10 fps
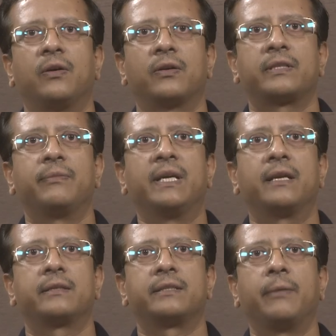or some
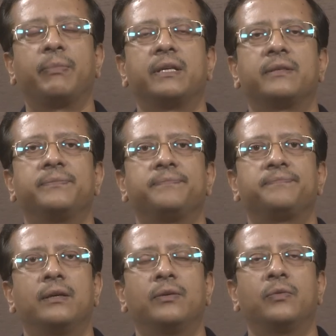errors happened,
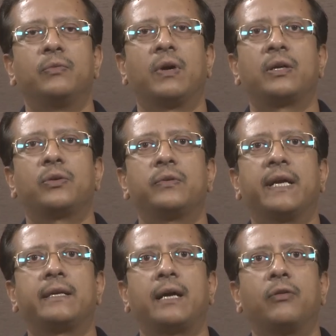we want to
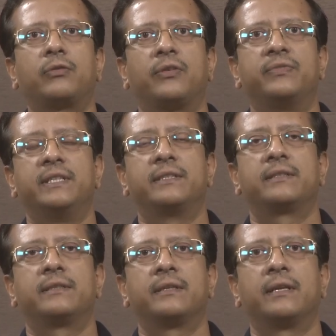get out of
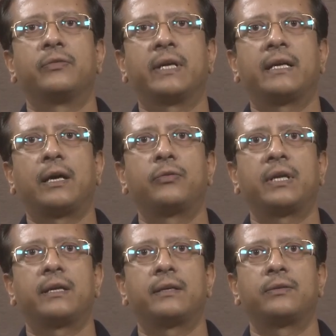this. Now, get
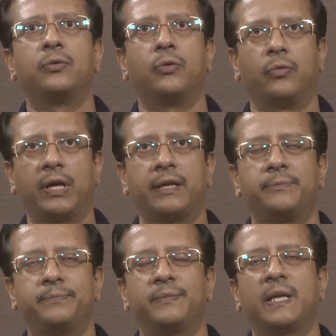out and go where?
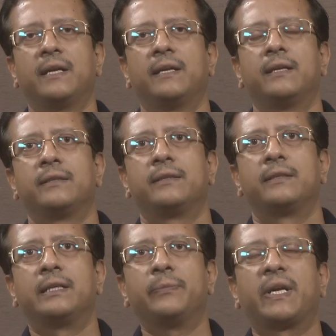
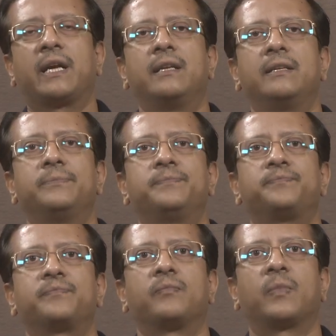Typically,
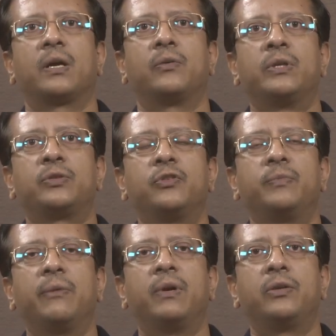we
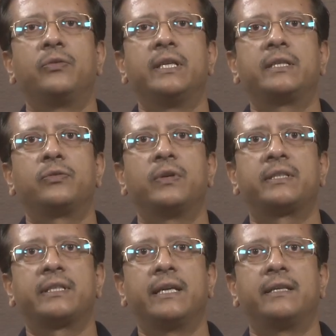should be able to reach to a
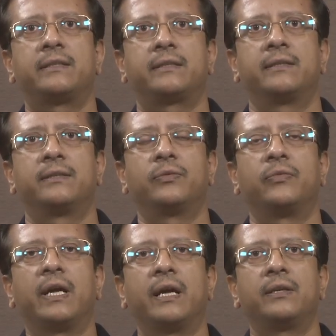state
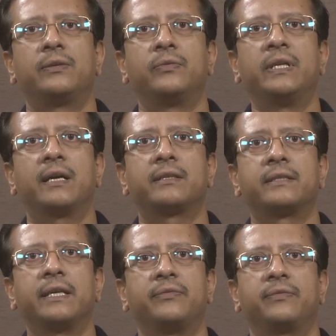where we are
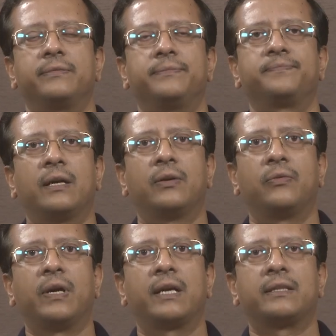safe,
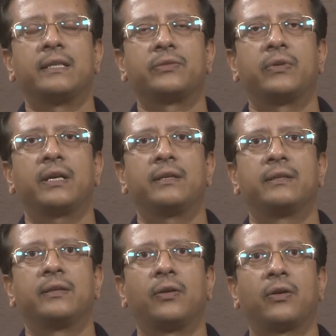where things were
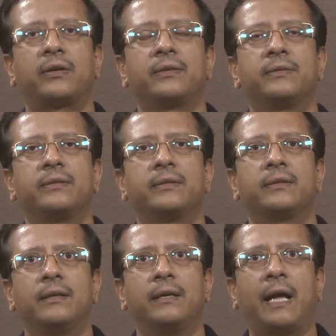not
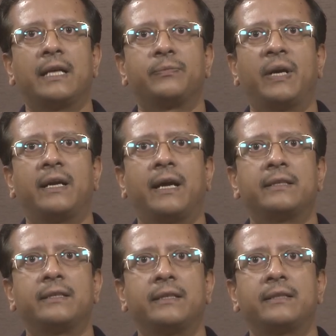as bad
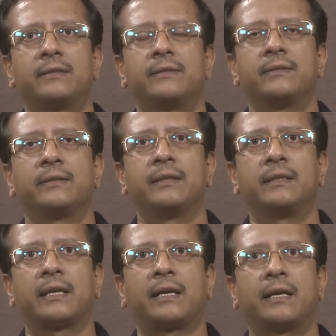as it is in the